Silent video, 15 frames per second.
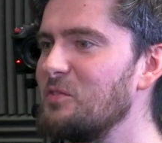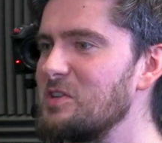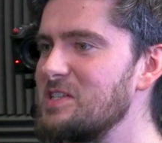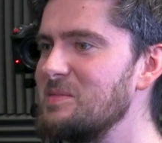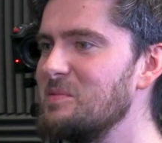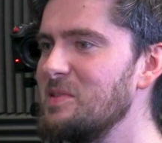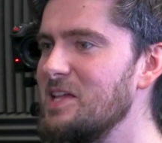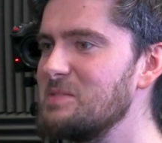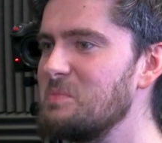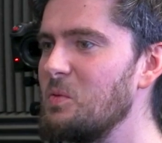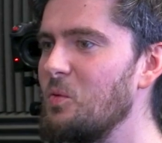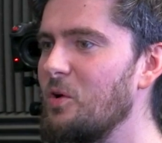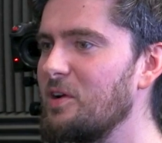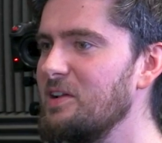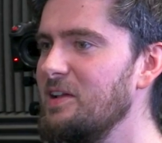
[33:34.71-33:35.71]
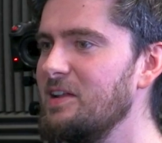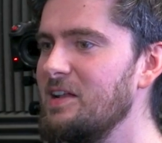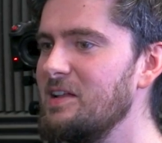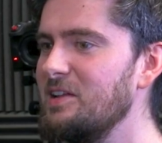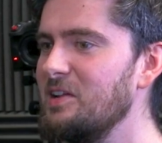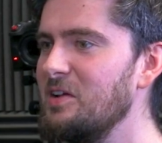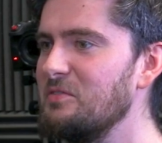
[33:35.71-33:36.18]
for someone that's been working in
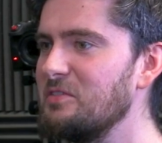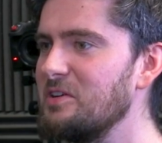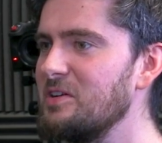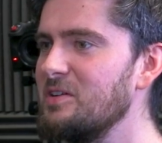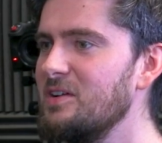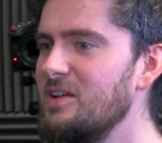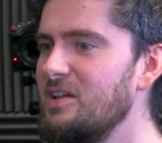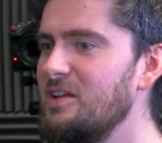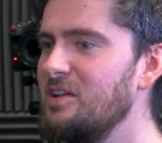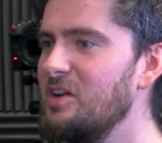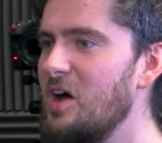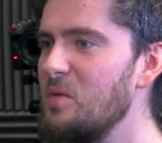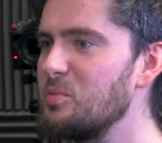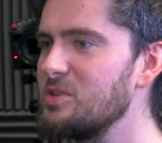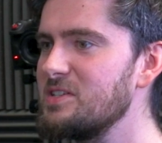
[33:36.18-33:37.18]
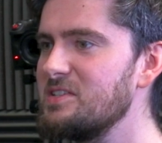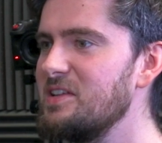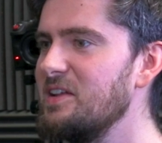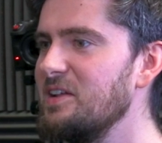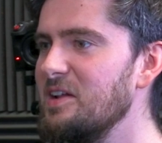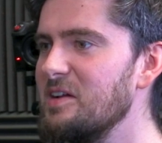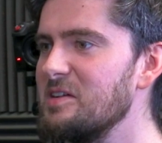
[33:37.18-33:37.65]
it, for upwards of
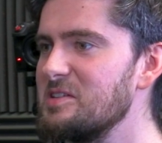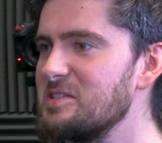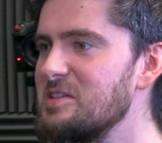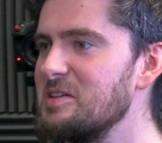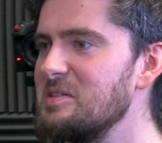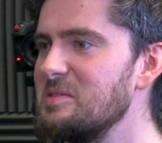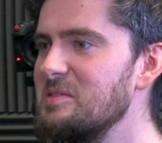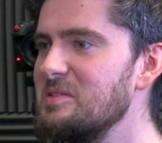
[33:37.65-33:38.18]
10 years. So